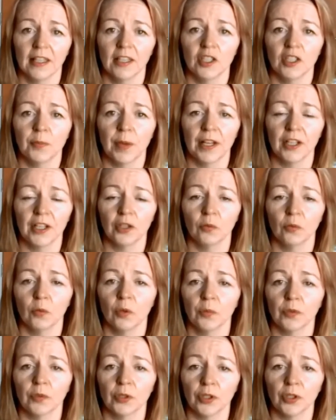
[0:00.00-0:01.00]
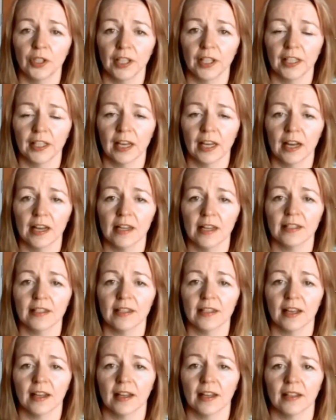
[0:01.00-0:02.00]
depending on what we're looking at
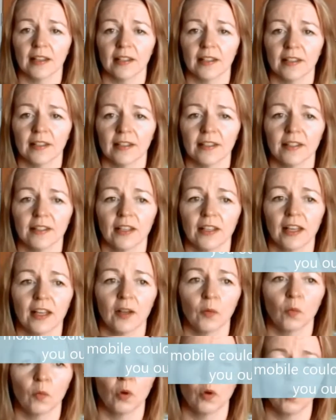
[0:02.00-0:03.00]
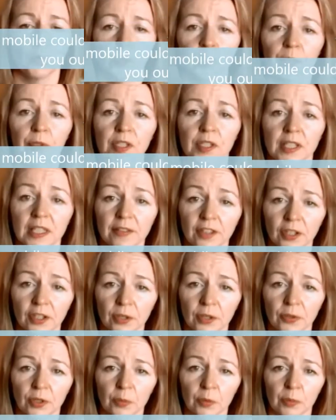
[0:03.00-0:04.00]
and what we're perceiving
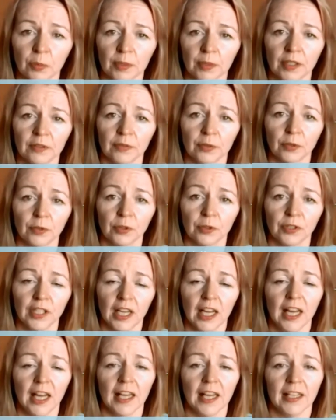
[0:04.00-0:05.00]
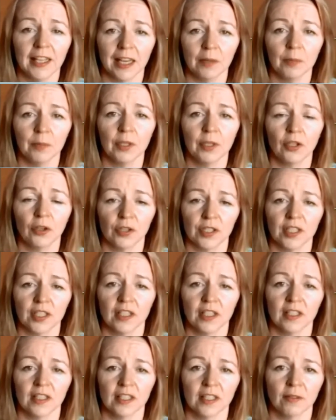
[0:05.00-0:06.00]
through our mobile phone, it can be causing
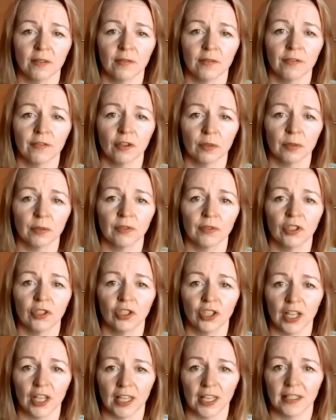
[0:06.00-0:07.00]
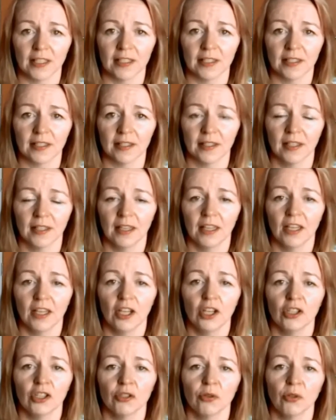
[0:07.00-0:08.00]
us some form of stress.
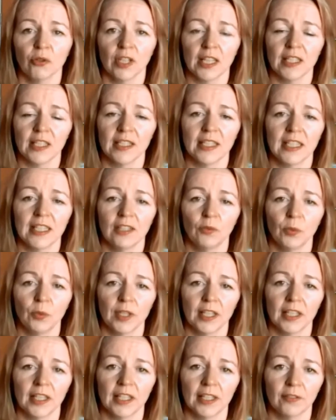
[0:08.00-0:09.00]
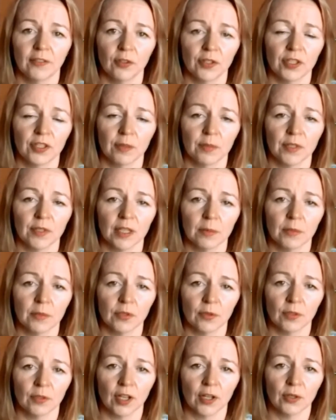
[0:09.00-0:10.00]
So let's see if we can give you some tips
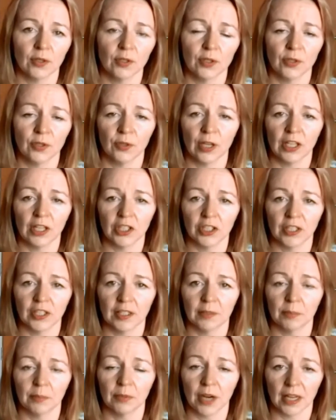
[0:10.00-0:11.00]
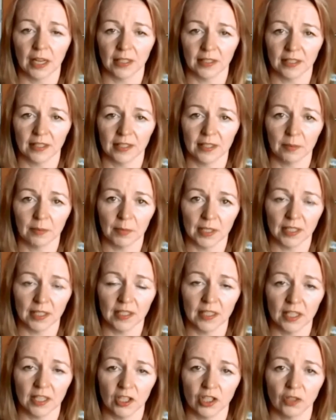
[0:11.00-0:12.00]
on how to actually practice some
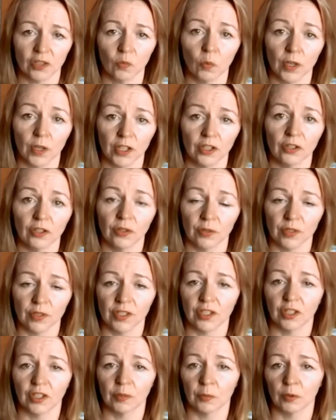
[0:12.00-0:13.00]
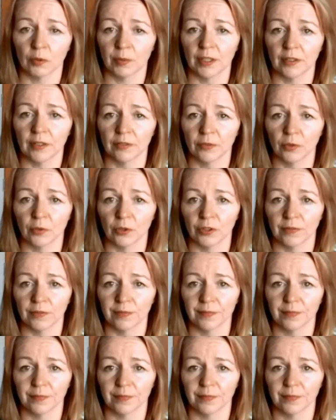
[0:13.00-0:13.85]
meditation when you're using your mobile phone.